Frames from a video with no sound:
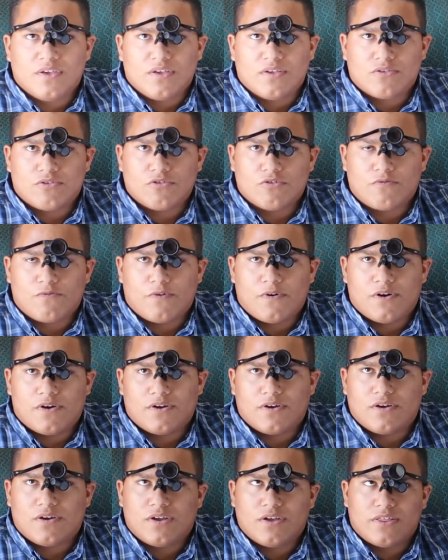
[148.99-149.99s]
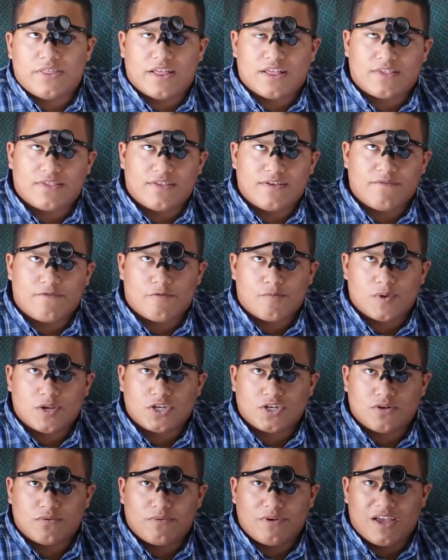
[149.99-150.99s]
so far, that's the
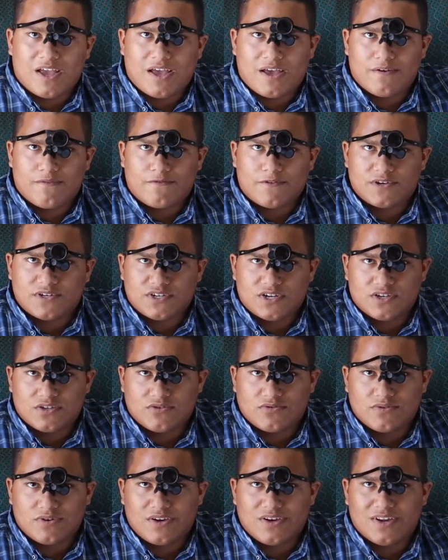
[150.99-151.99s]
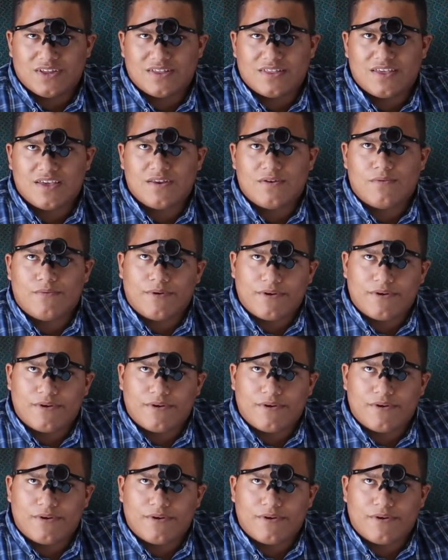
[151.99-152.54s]
information we have for JAWS 2019.